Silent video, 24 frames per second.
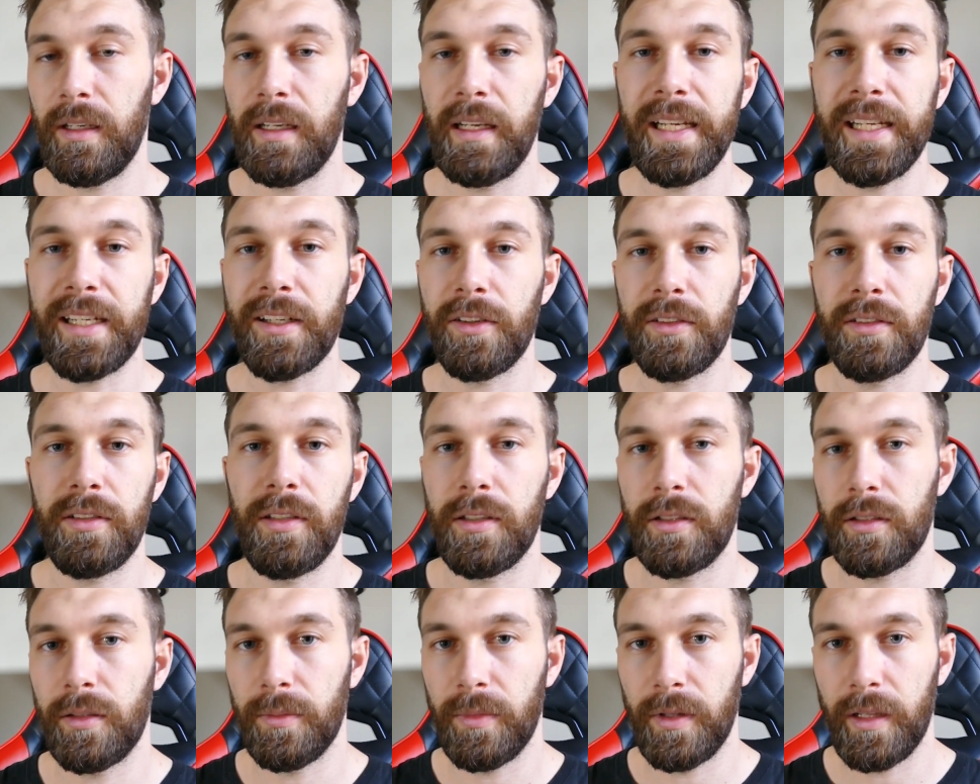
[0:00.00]

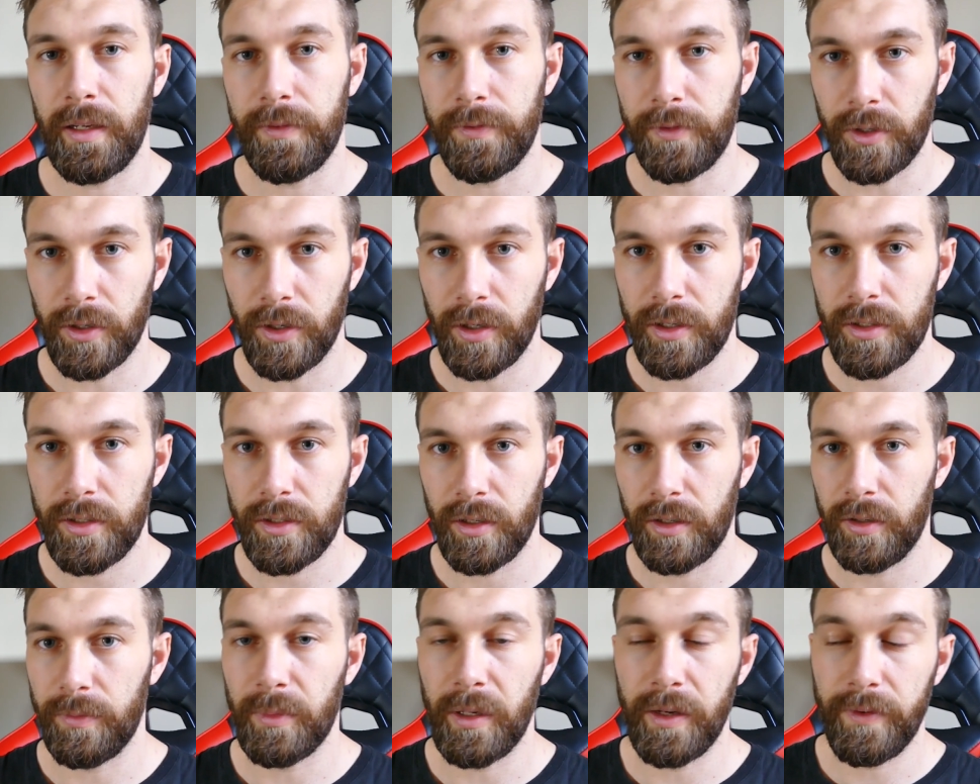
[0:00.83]
ecosystem that they've got.
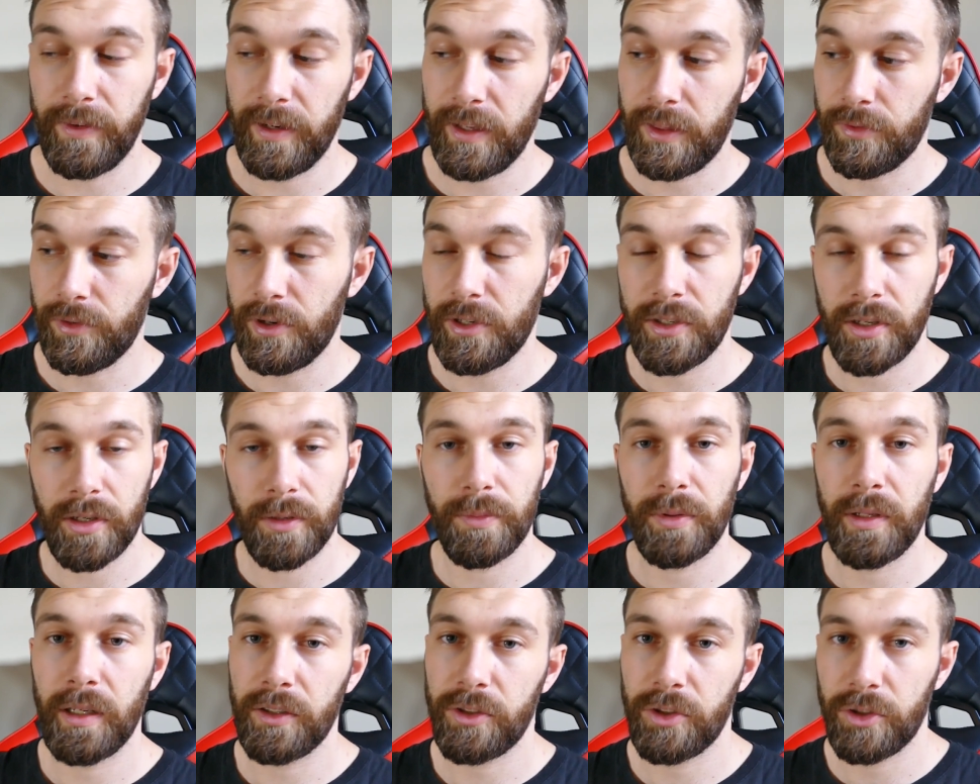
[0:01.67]
So my V3 is going
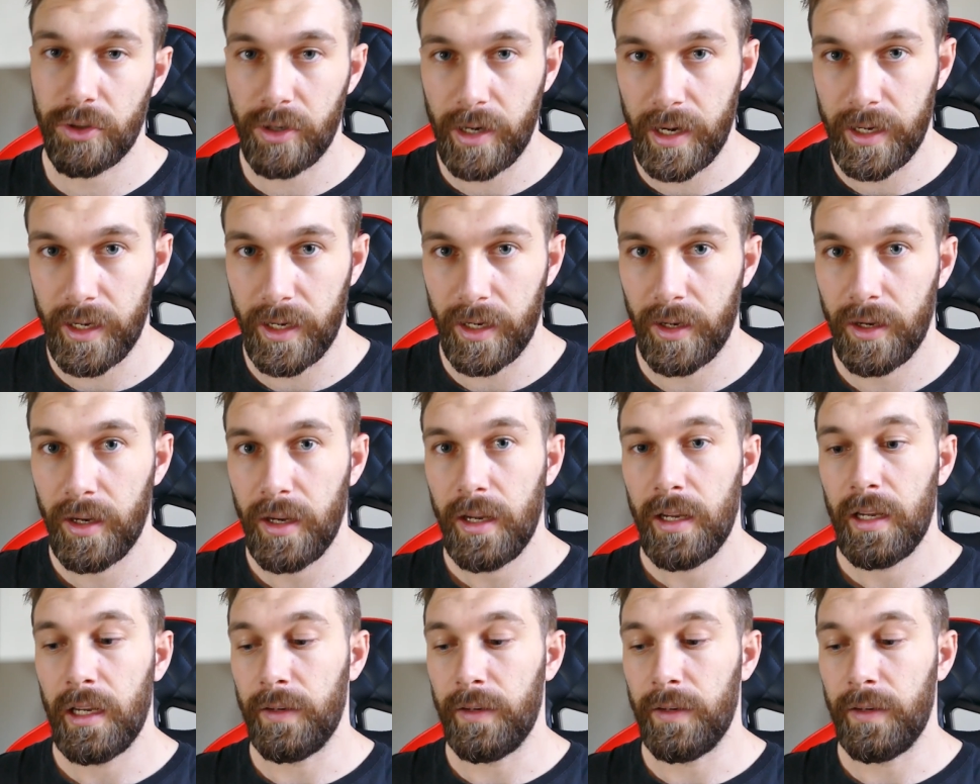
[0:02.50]
to plug straight in.